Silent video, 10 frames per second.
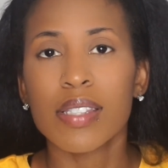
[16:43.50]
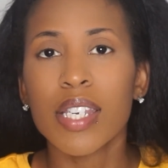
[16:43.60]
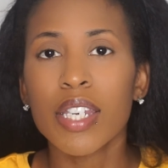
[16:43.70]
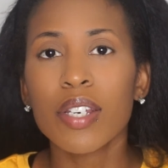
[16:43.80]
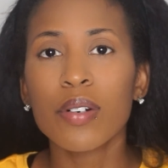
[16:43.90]

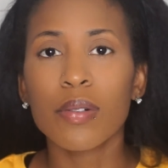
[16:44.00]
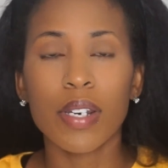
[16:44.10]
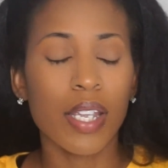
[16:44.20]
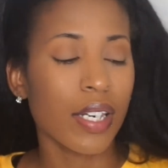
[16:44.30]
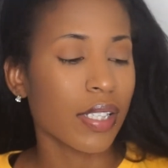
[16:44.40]
cute
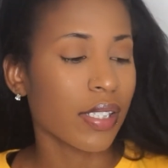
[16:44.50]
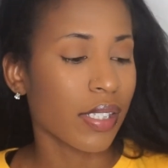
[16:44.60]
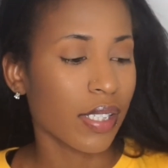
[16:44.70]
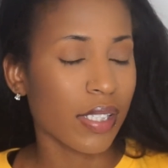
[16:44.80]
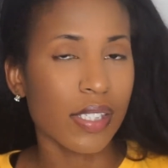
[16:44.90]
and
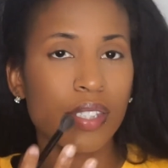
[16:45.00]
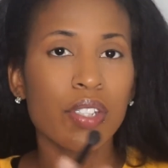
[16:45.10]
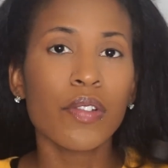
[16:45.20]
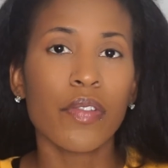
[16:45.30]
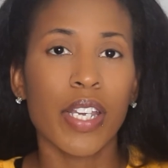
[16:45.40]
it's
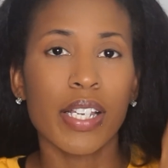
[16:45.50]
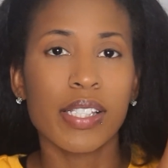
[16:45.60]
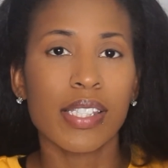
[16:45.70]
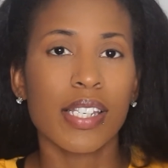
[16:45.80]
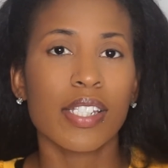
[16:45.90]
Too
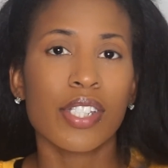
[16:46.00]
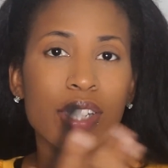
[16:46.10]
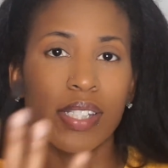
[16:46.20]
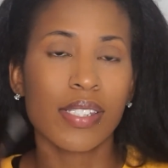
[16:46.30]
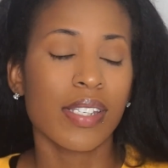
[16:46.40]
Faced and it's
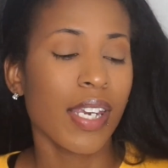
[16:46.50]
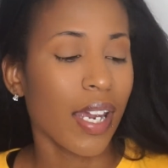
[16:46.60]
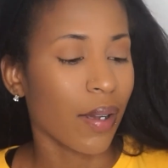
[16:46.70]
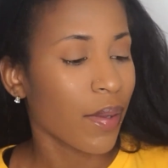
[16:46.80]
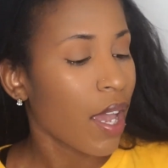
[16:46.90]
just, yeah.